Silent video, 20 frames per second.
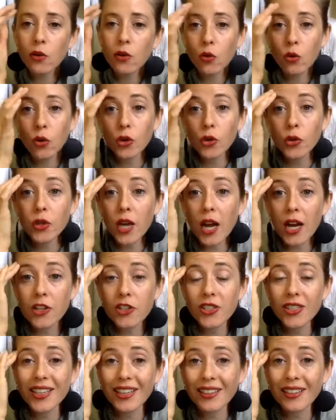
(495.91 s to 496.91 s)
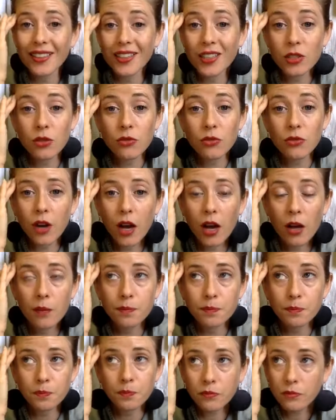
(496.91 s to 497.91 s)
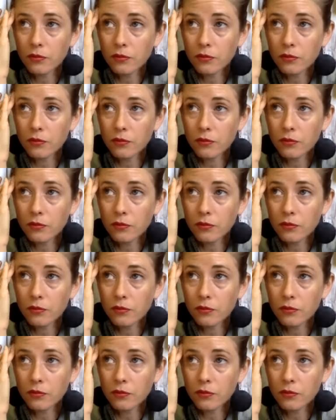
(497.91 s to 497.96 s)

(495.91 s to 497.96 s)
or you could actually get these from